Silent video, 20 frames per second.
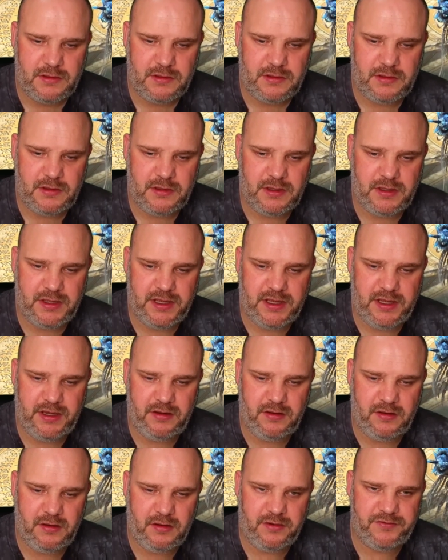Again,
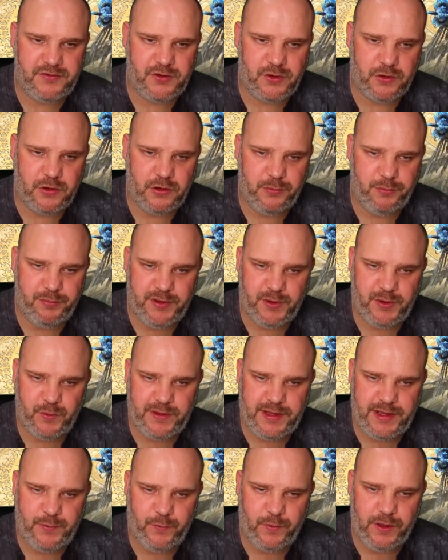I've not got him built
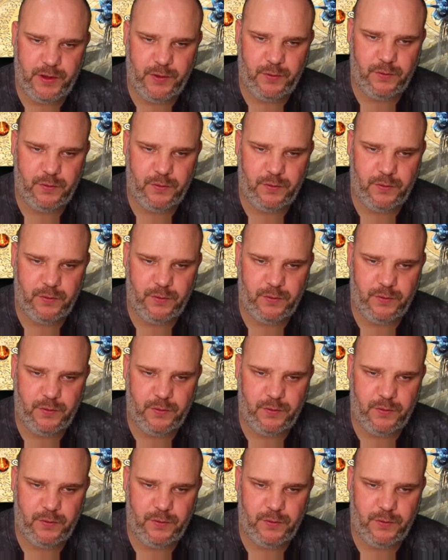that well.